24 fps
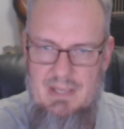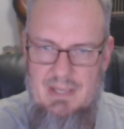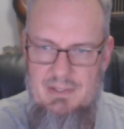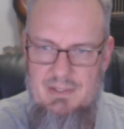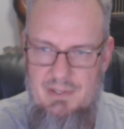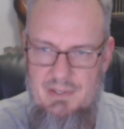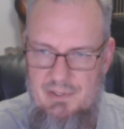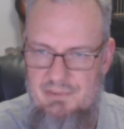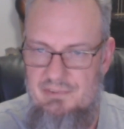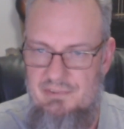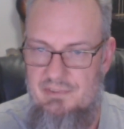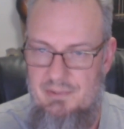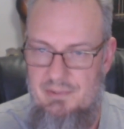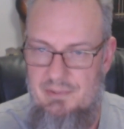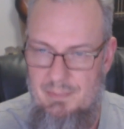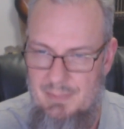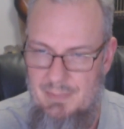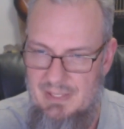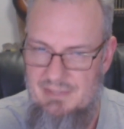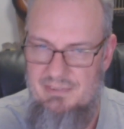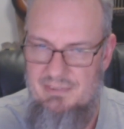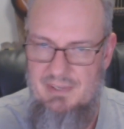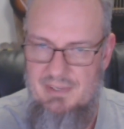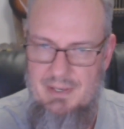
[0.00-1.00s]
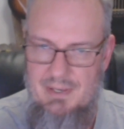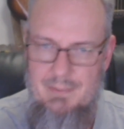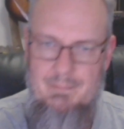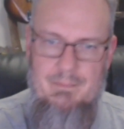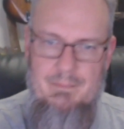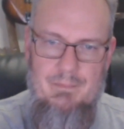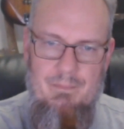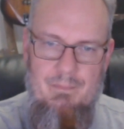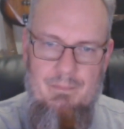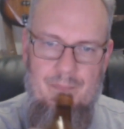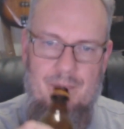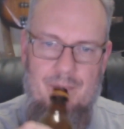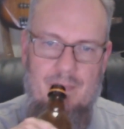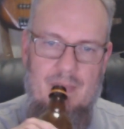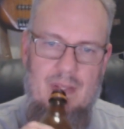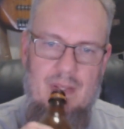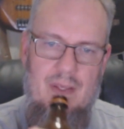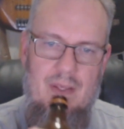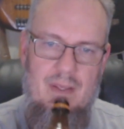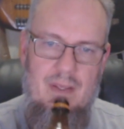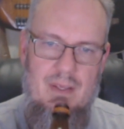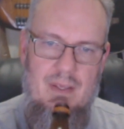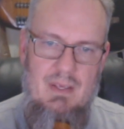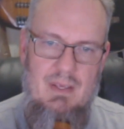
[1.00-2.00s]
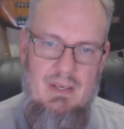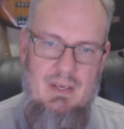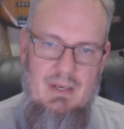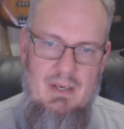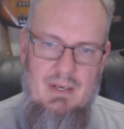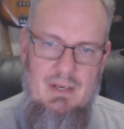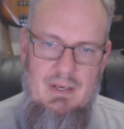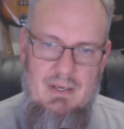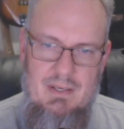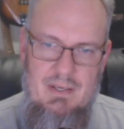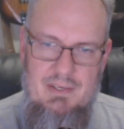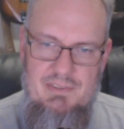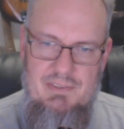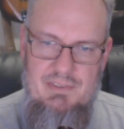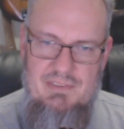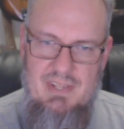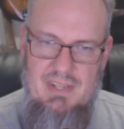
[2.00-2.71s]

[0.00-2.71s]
those to mixing. Because